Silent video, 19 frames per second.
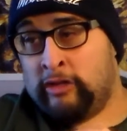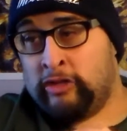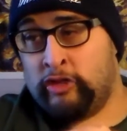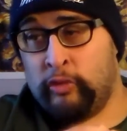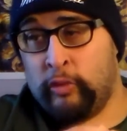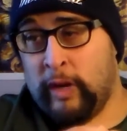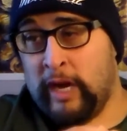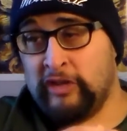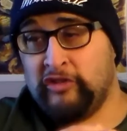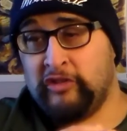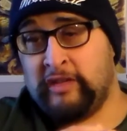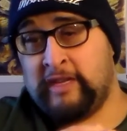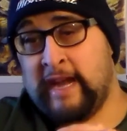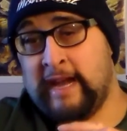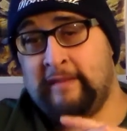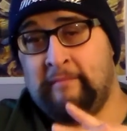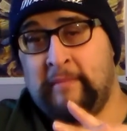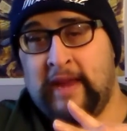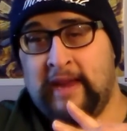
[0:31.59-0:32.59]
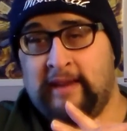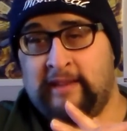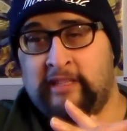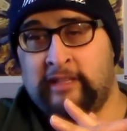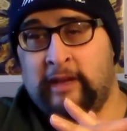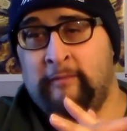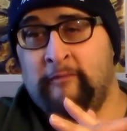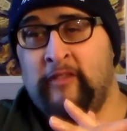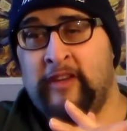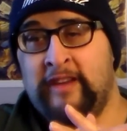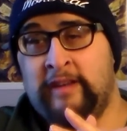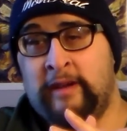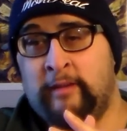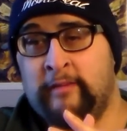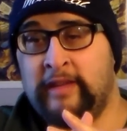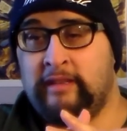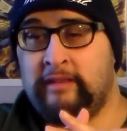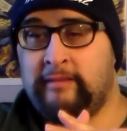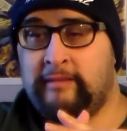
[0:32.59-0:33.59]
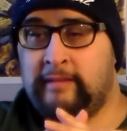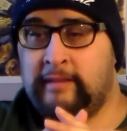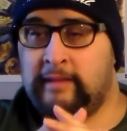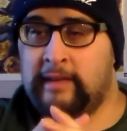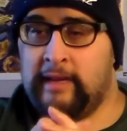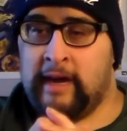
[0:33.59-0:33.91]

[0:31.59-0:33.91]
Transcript: 200, gotta make something of it.